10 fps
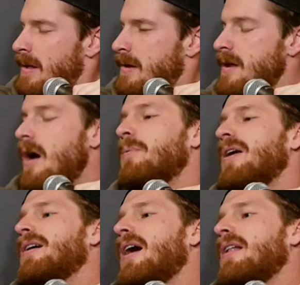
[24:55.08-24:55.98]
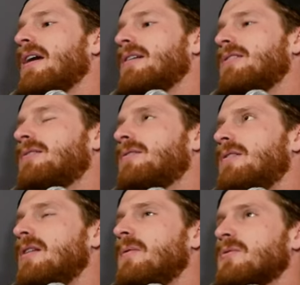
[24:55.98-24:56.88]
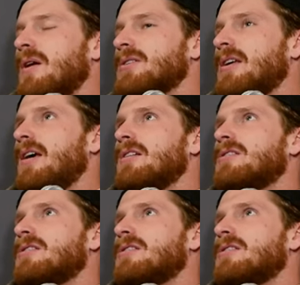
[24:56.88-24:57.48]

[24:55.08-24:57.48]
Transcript: No, but I got like it was when I was a kid.